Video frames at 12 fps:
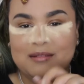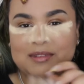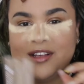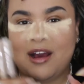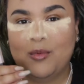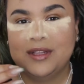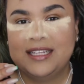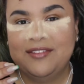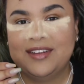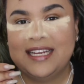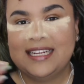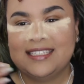So I will
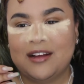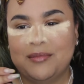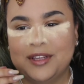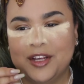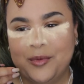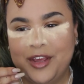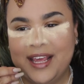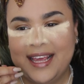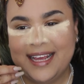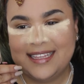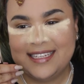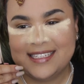leave a link down below where you
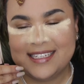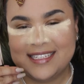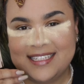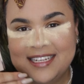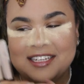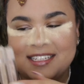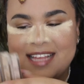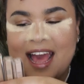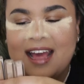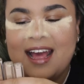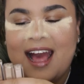can get these concealers.